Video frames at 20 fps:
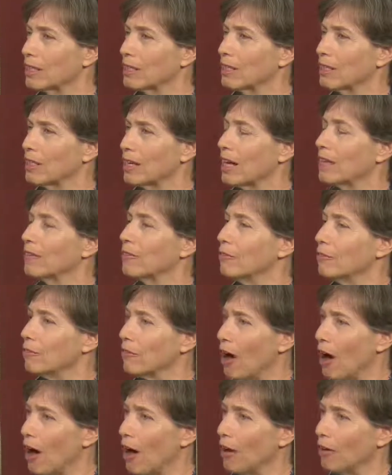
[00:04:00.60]
get
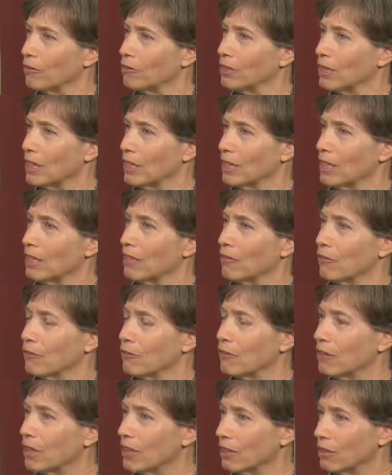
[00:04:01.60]
involved in the
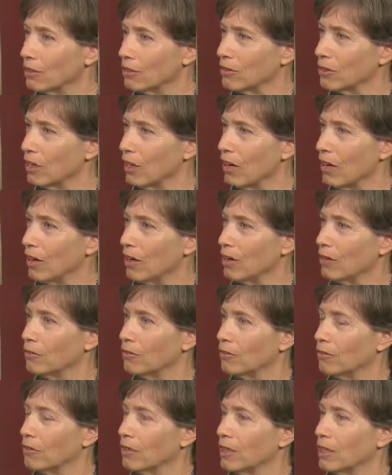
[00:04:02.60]
field of
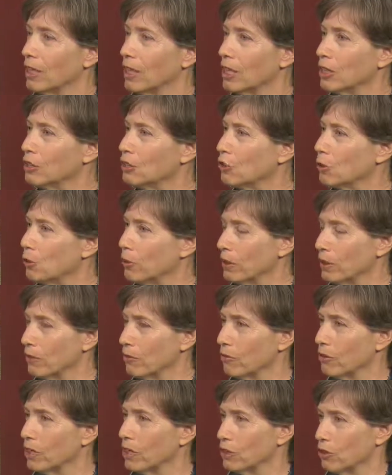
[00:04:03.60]
intuitive
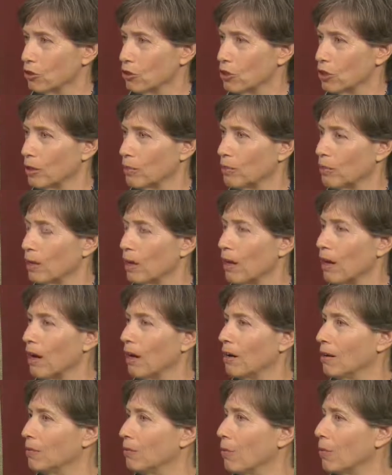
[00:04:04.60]
leadership?
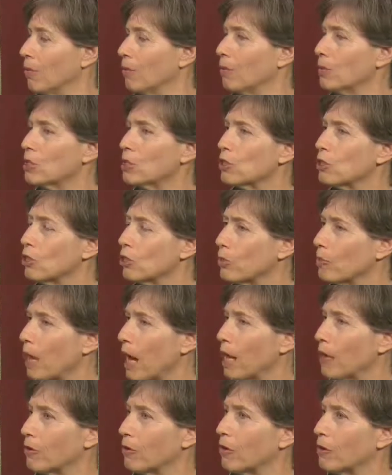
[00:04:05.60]
What's your
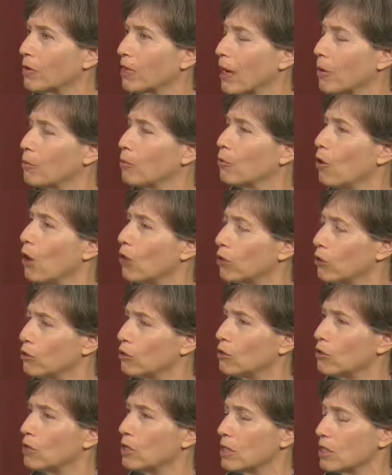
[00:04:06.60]
background that brought you
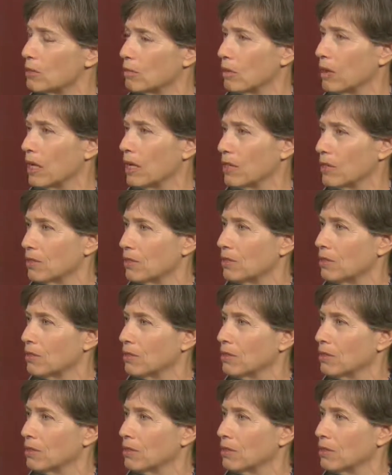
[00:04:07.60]
to this place?